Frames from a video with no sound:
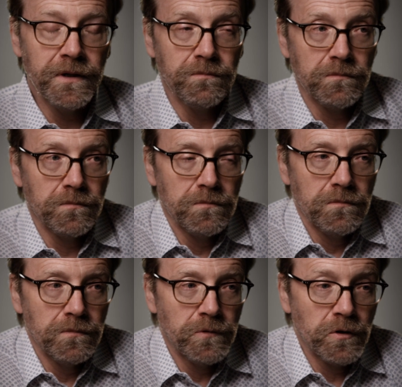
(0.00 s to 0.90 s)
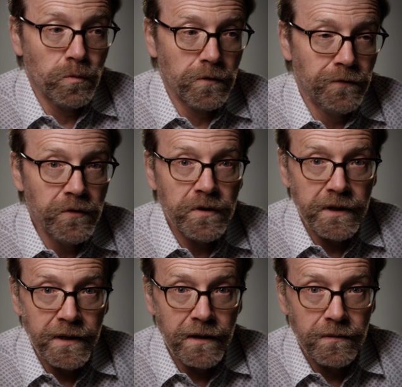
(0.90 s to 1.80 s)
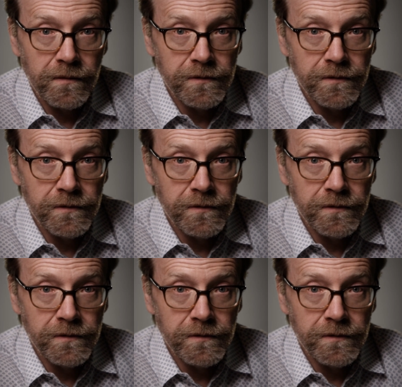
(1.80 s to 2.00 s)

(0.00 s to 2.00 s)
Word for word: it just was physically not